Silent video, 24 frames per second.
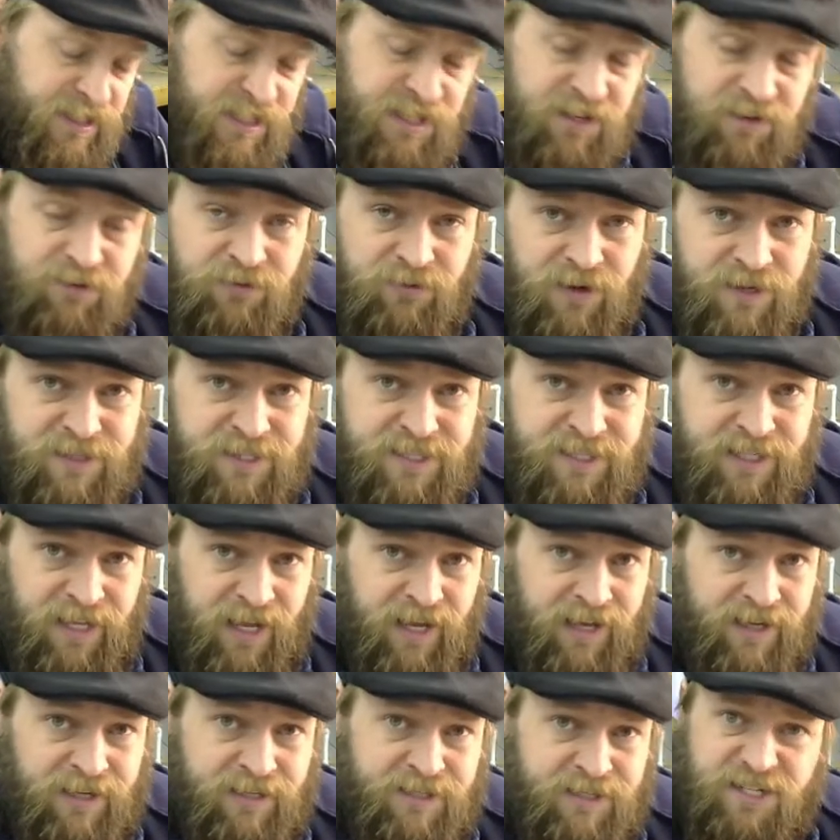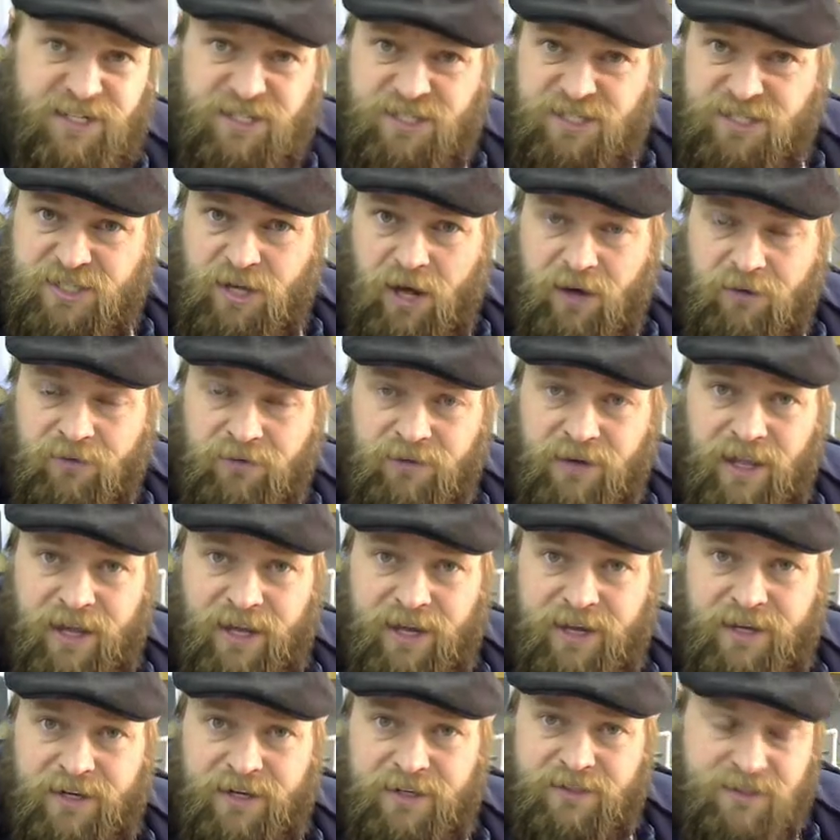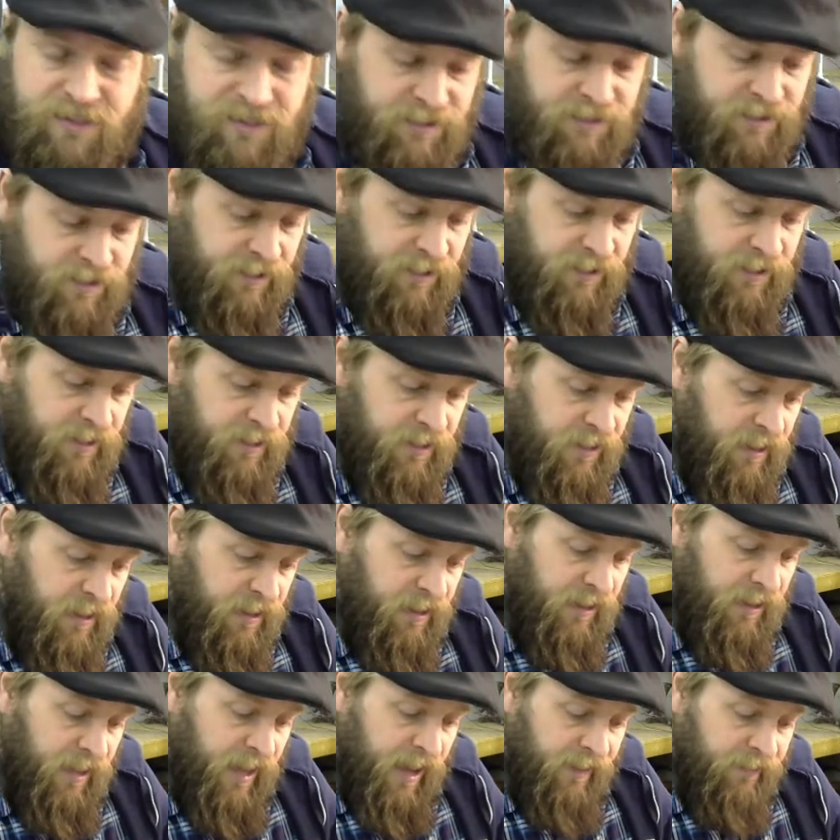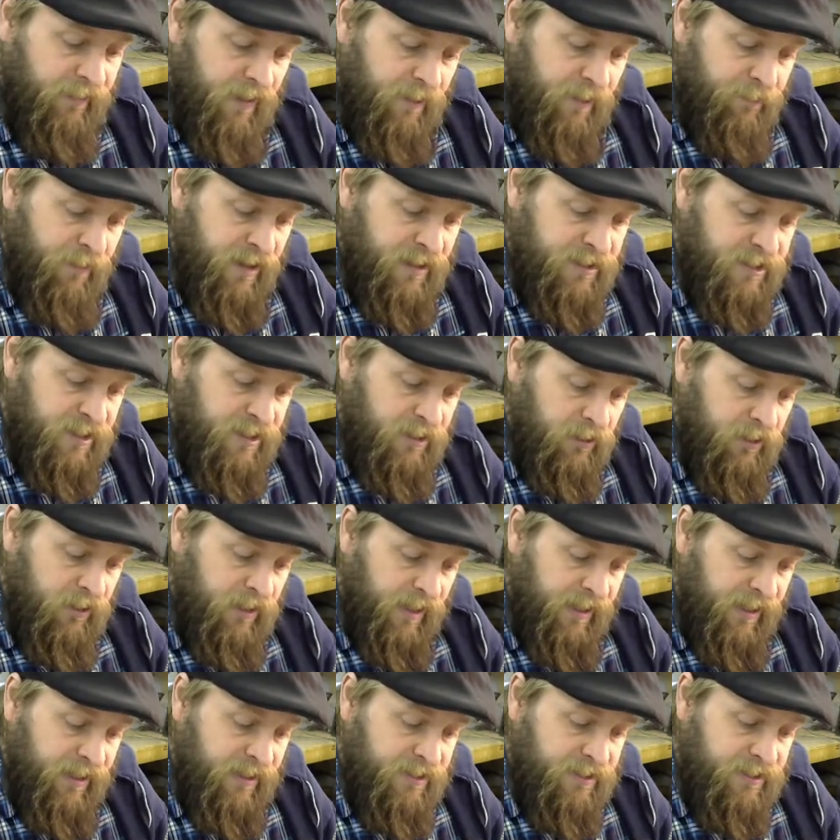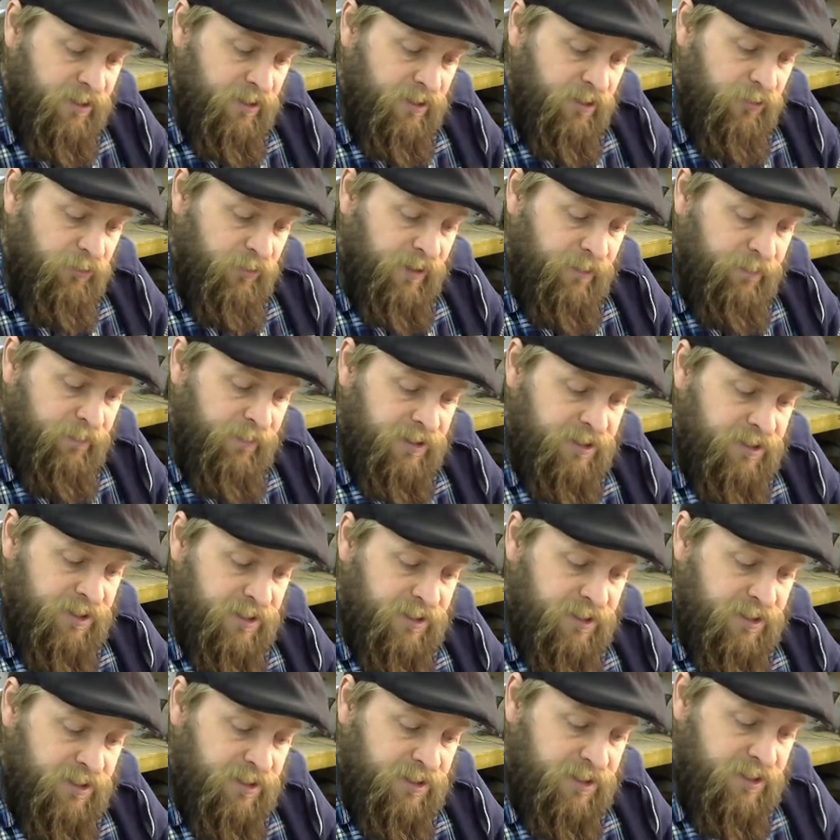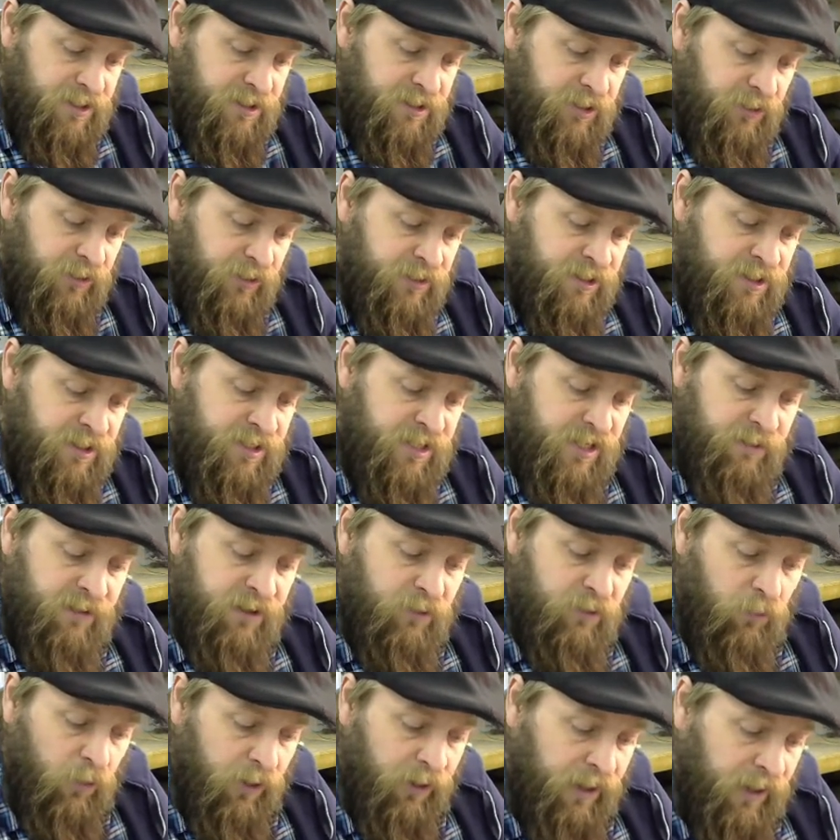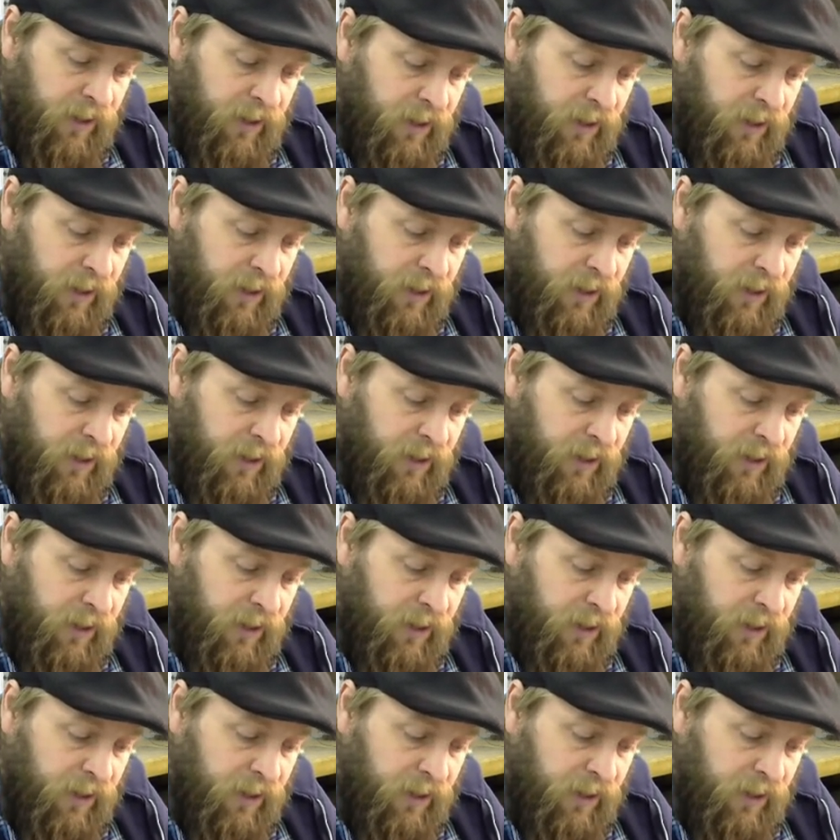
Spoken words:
it a fuzzy line? Is it a soft line? Is it a line that makes it look like it's in 3 dimensions? So you'll see me working